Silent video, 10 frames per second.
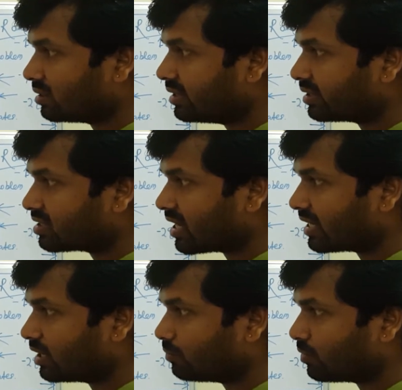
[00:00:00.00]
Here the
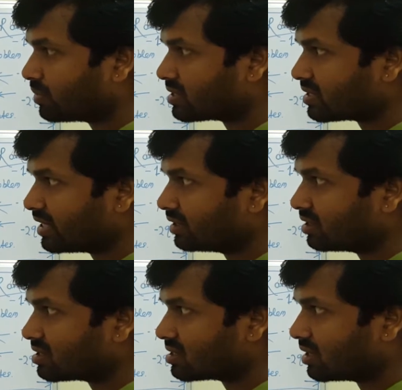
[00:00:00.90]
cyclic prefix
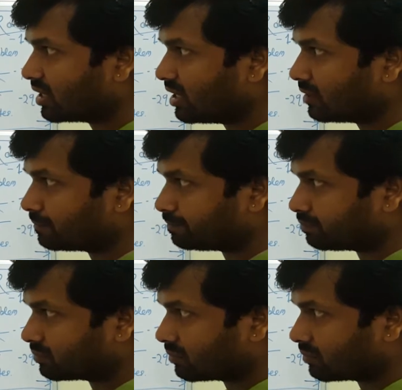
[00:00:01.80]
length is again